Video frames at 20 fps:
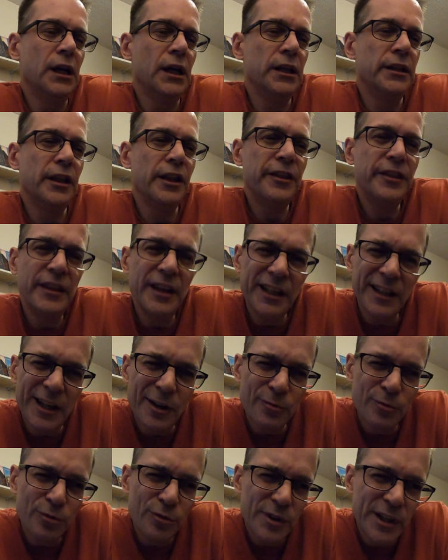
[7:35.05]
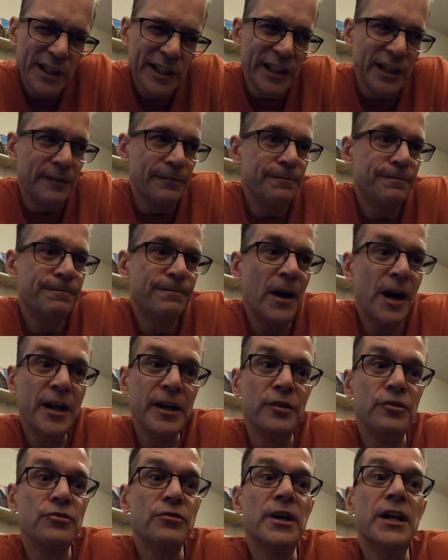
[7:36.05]
And the thing that really
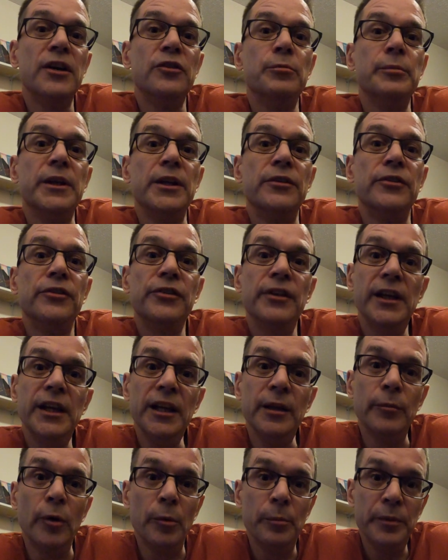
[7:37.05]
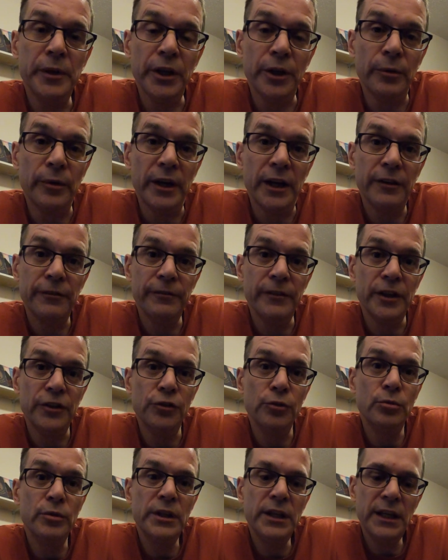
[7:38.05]
fucking drives me insane about POF
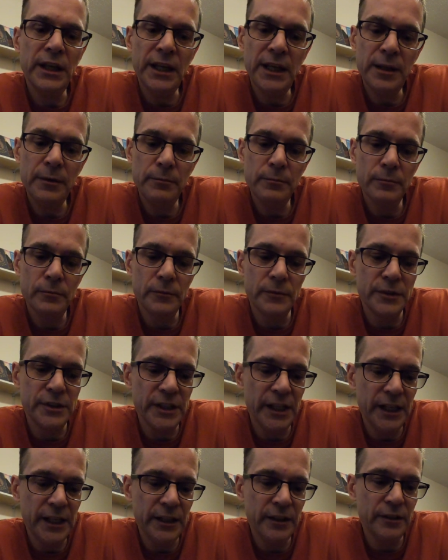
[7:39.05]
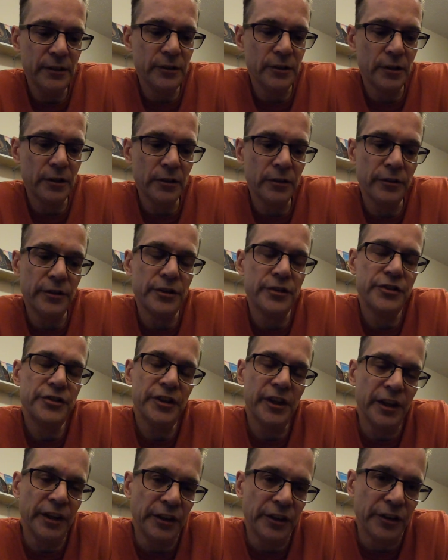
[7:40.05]
is you can't date younger than
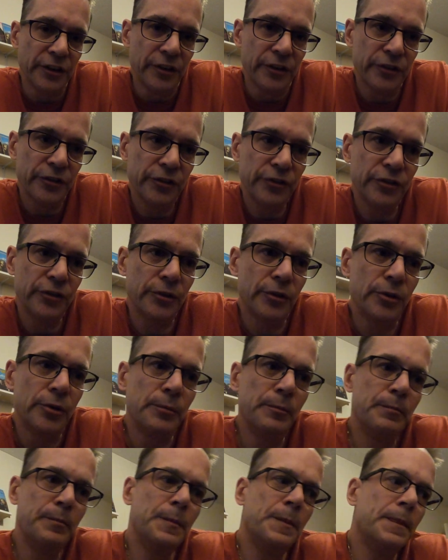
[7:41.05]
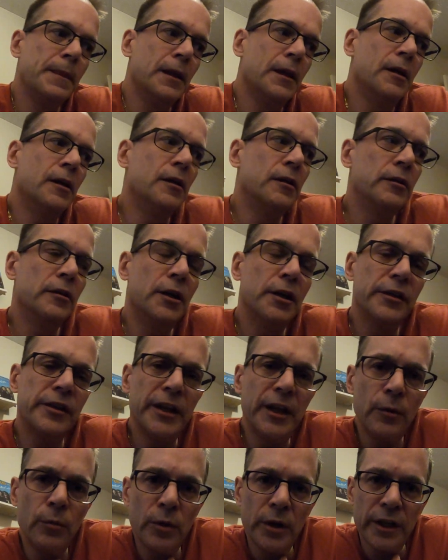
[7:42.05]
10 years. So not
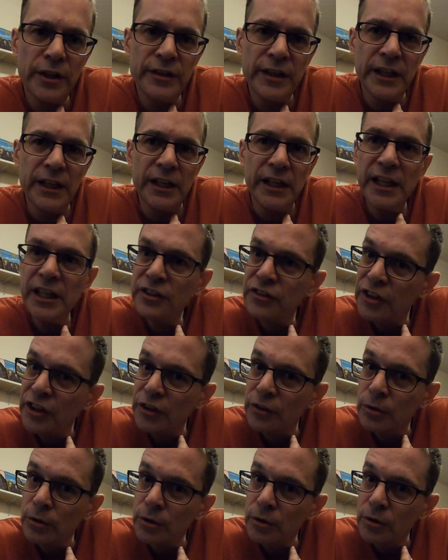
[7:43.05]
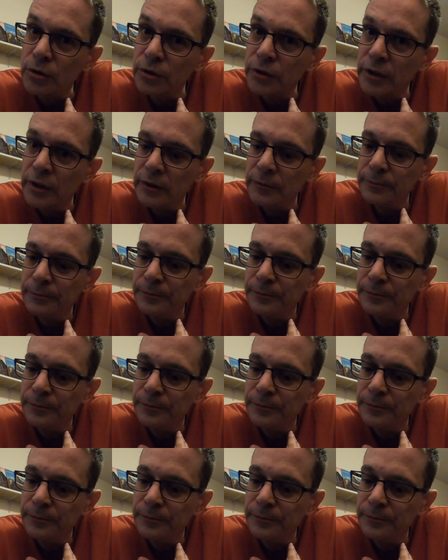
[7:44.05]
that I want to date an 18-year-old,